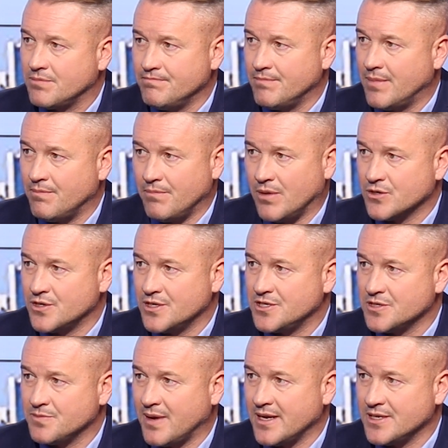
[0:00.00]
But
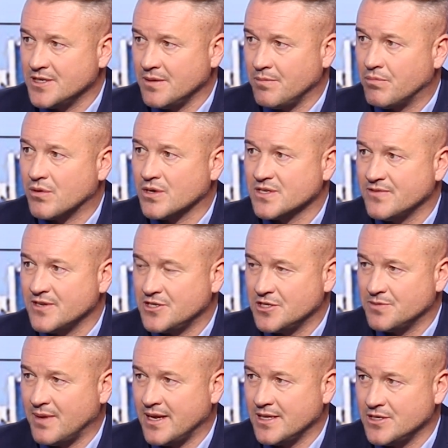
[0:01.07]
Modric's manager,
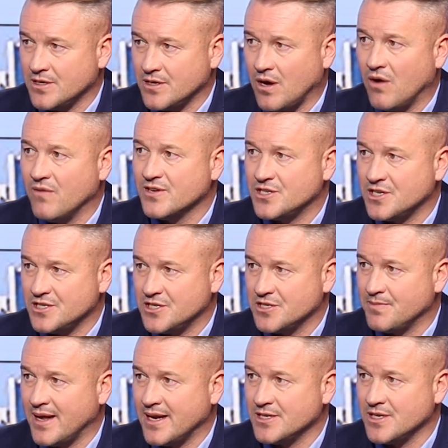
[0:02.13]
Brozovic's manager, Kovacic's
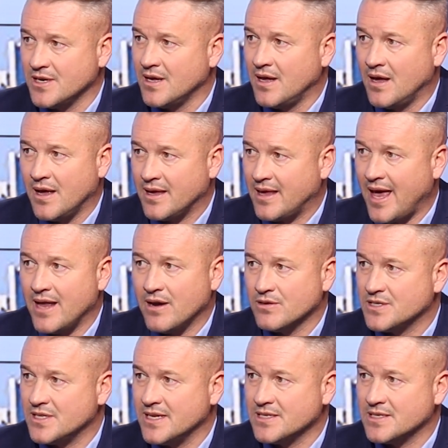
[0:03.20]
manager, getting
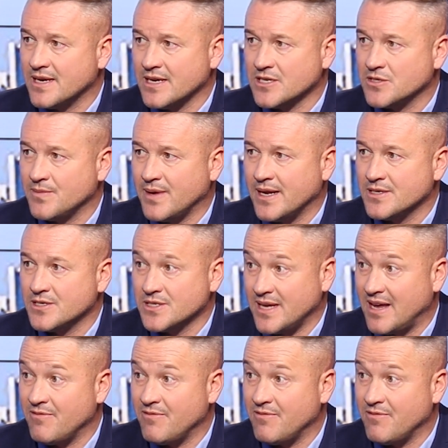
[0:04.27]
onto the international managers.